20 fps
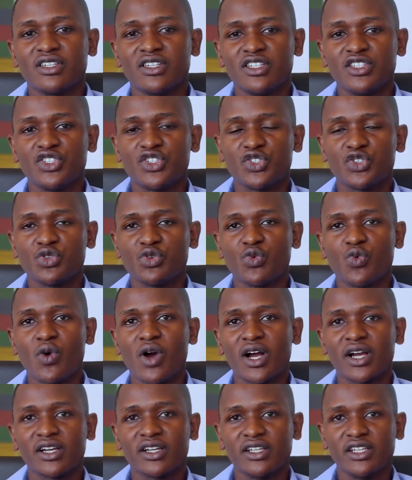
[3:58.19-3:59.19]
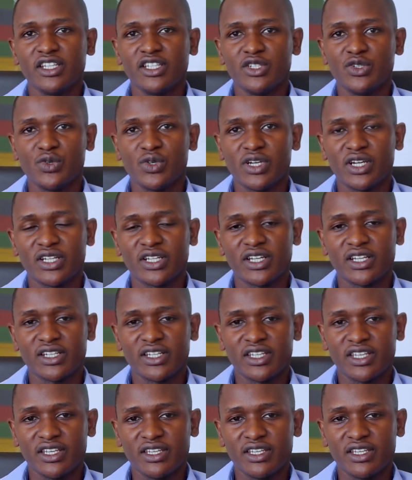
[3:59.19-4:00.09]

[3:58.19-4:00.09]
is to work in Uganda and